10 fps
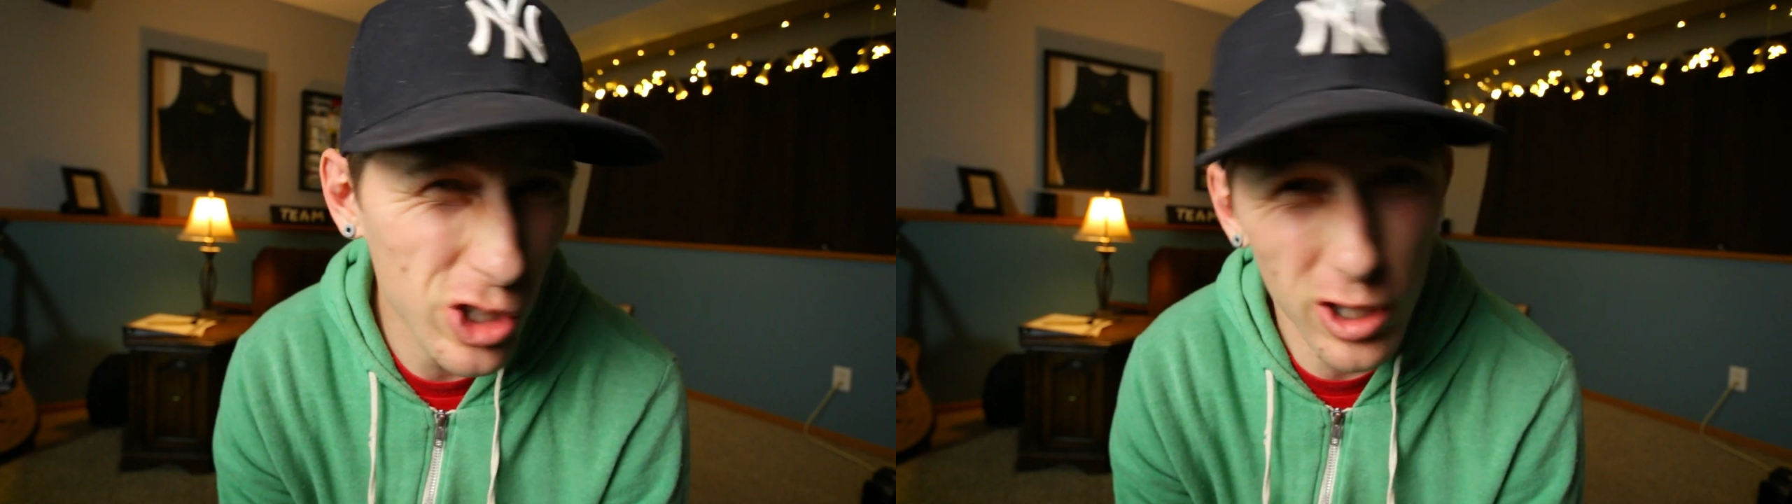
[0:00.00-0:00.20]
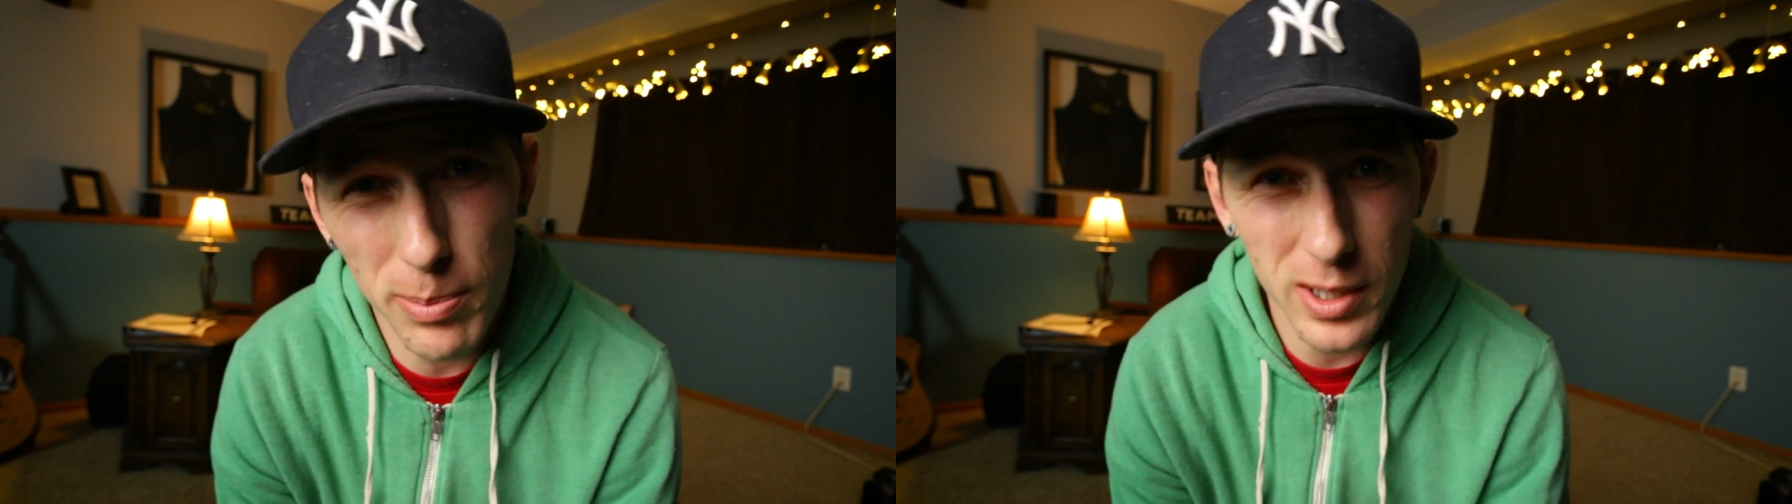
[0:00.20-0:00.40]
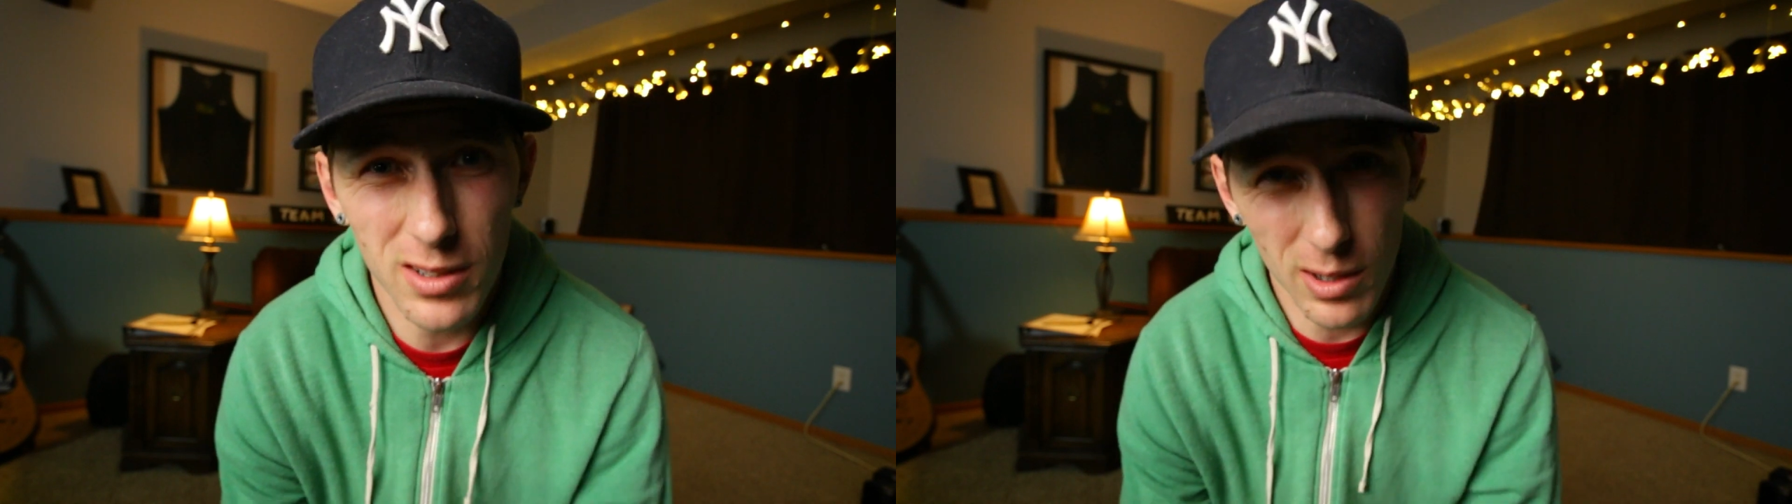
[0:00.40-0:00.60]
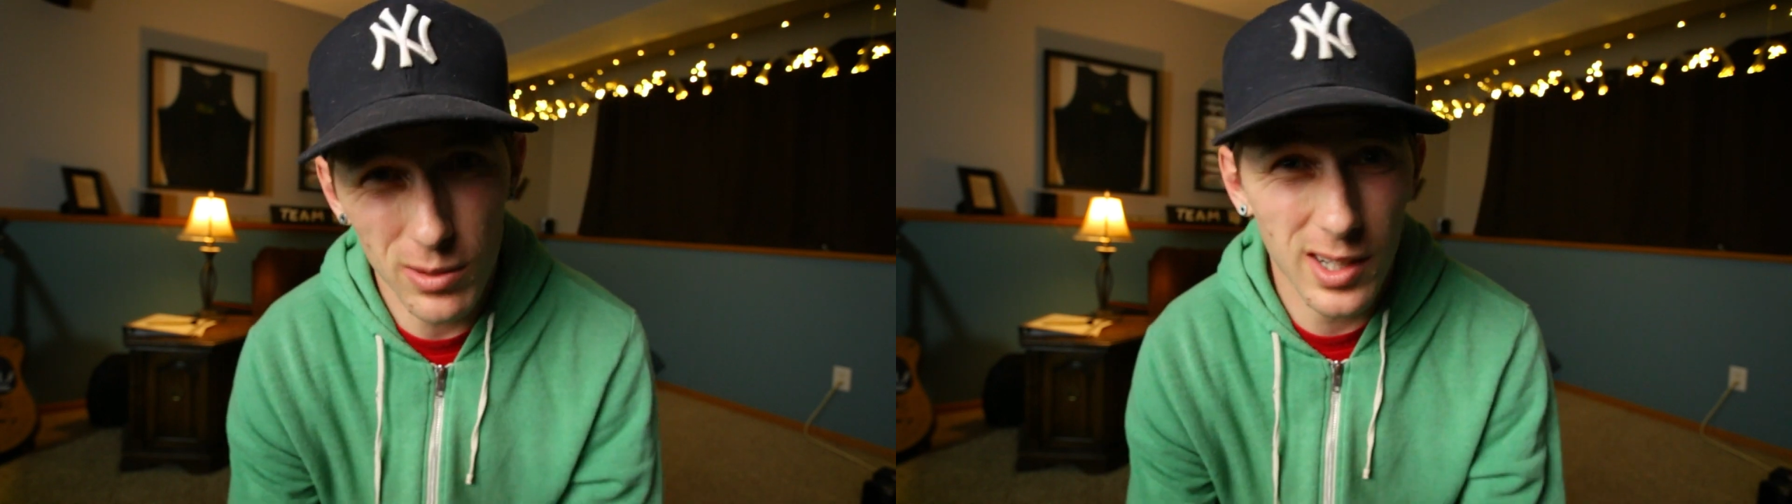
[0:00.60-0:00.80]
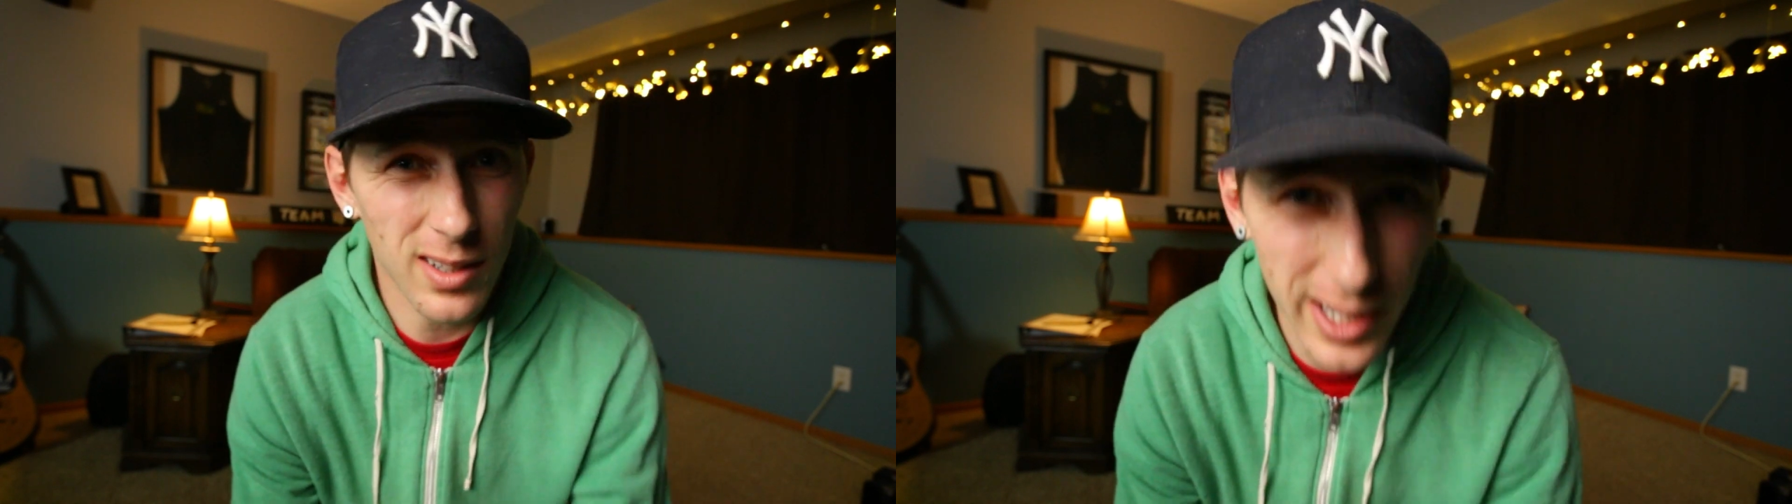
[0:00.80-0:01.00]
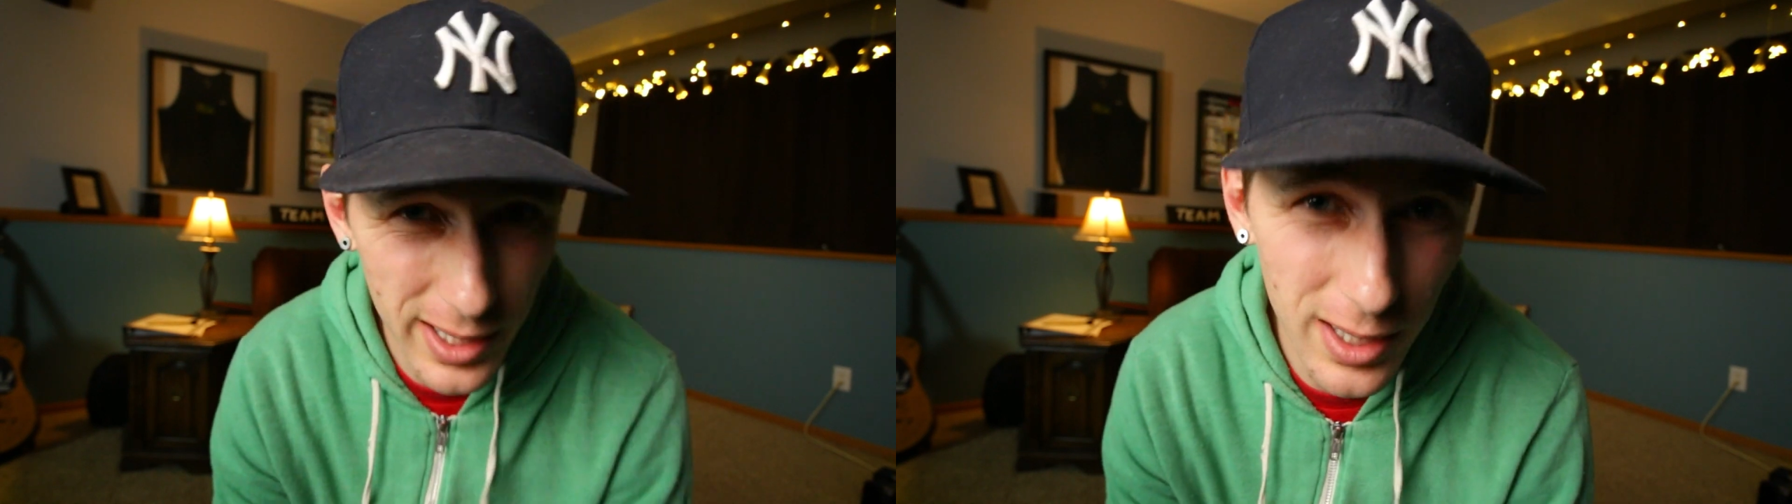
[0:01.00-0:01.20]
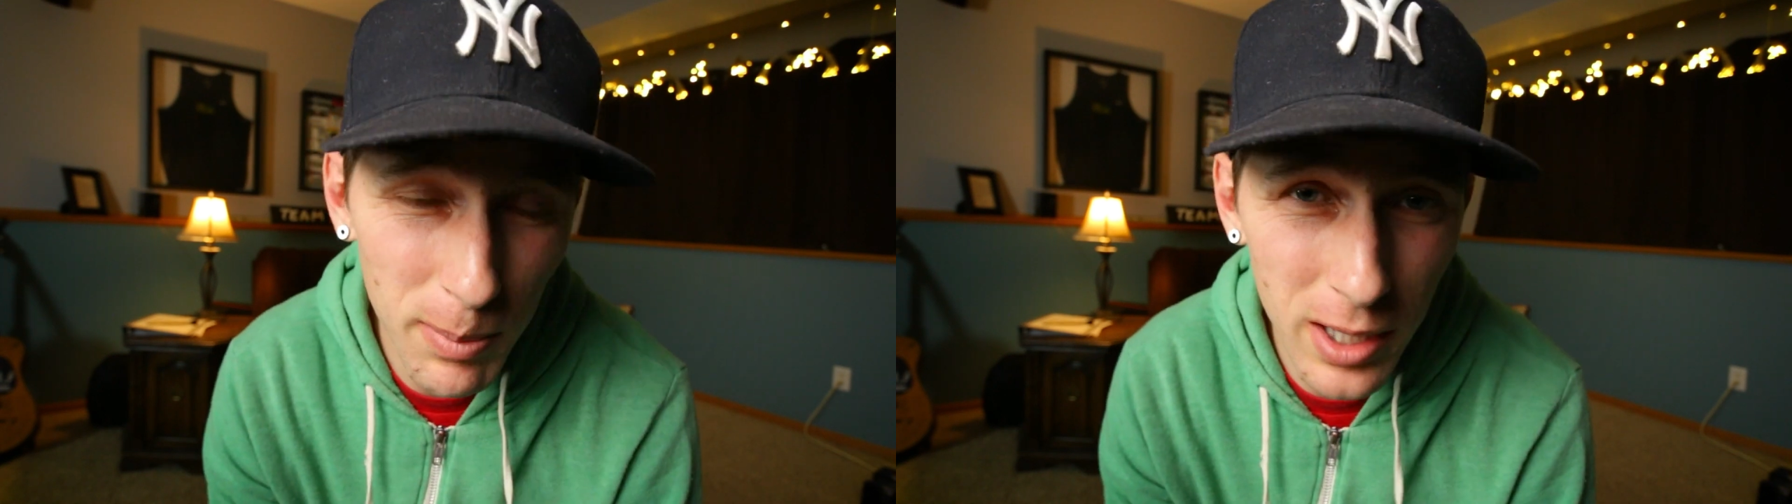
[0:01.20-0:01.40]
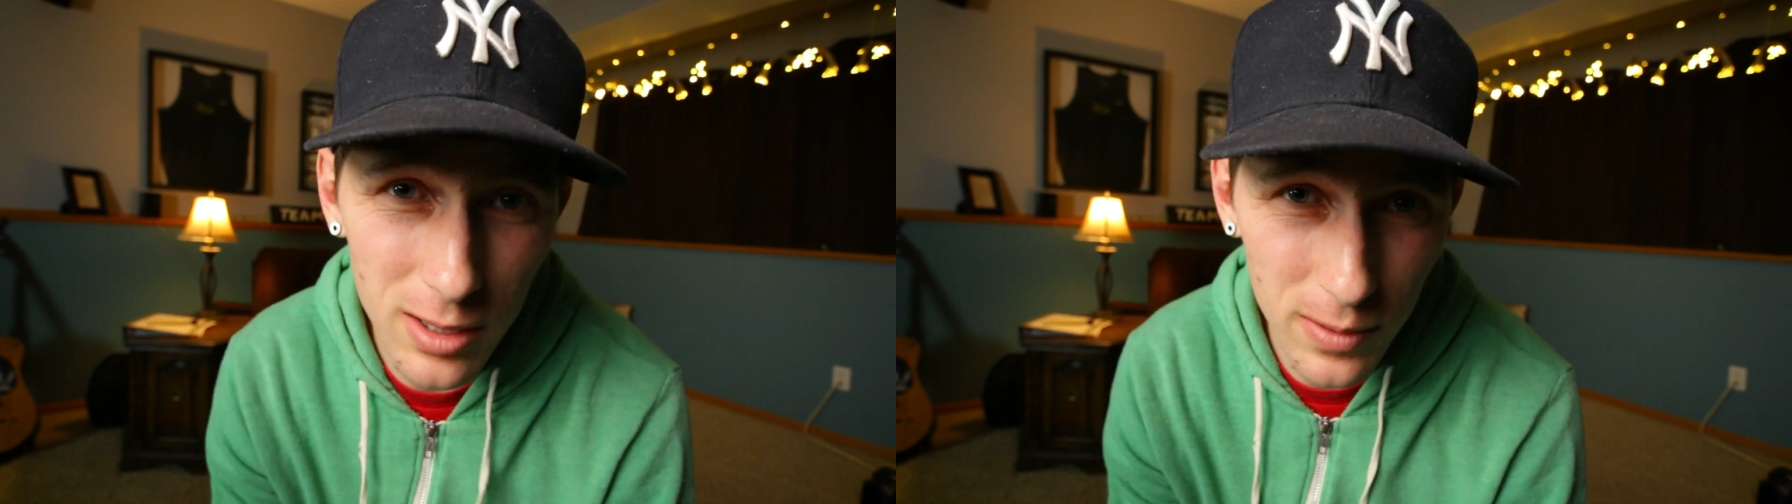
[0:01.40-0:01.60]
shirt because I was getting a lot of
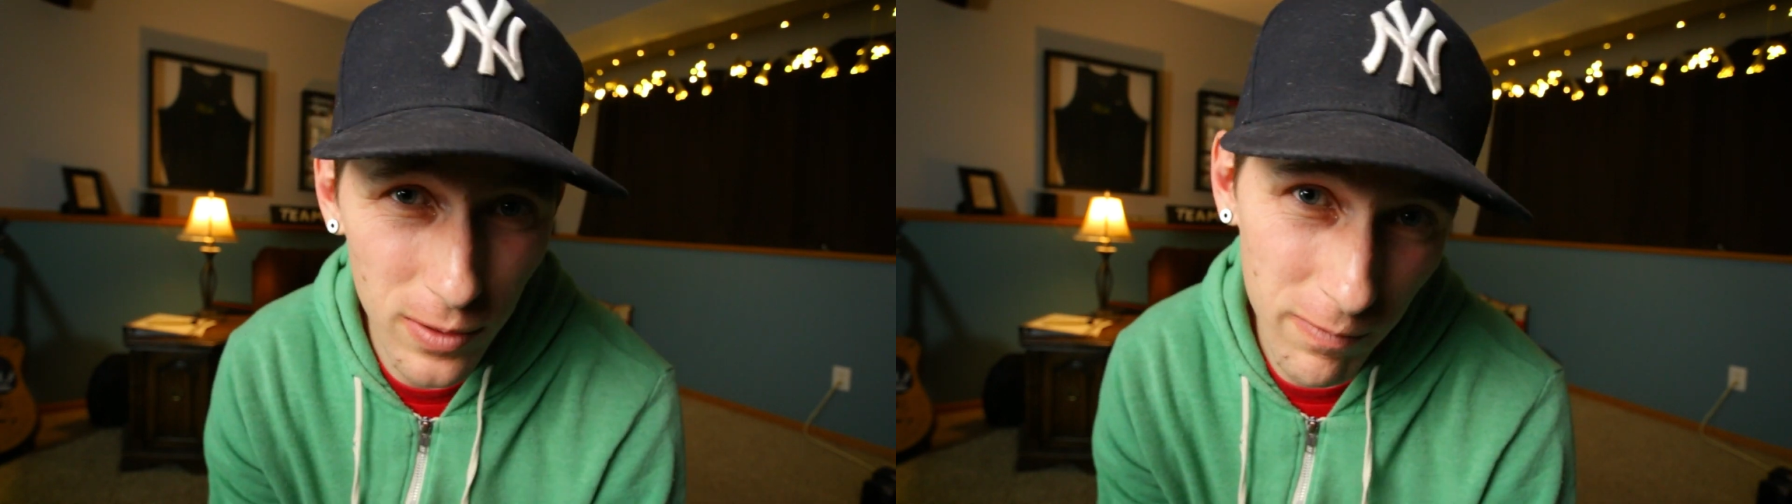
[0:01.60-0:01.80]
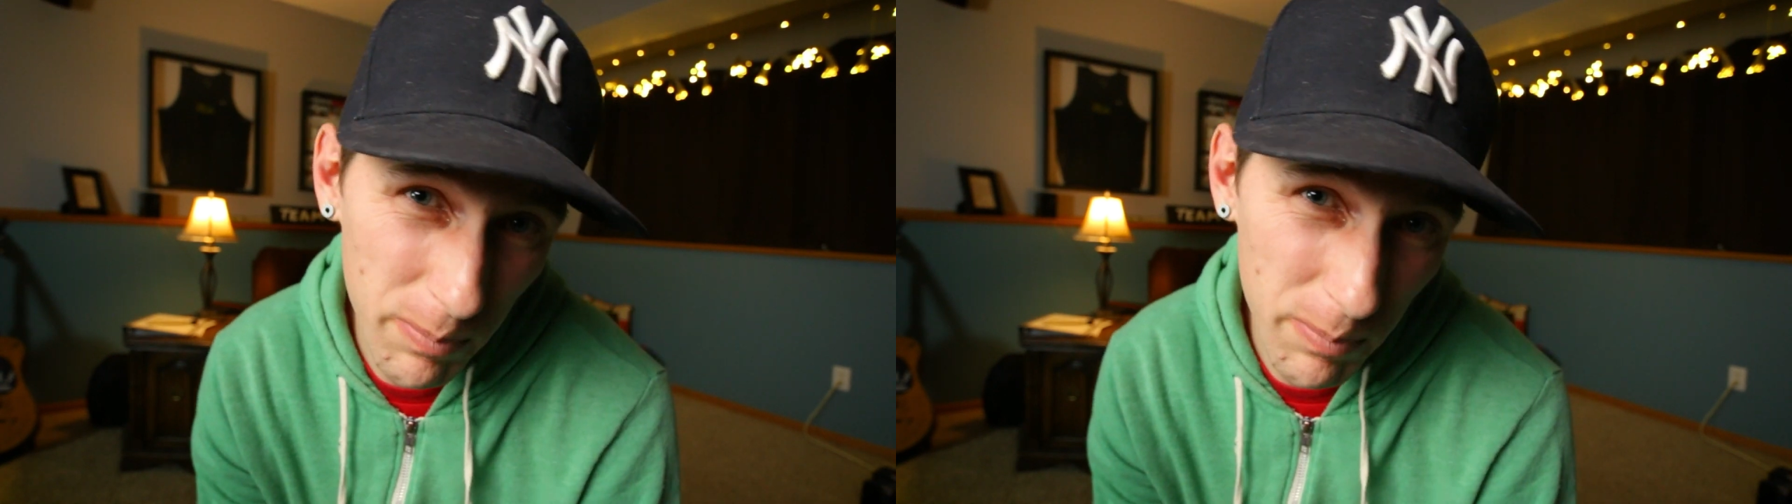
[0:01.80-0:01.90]
emails from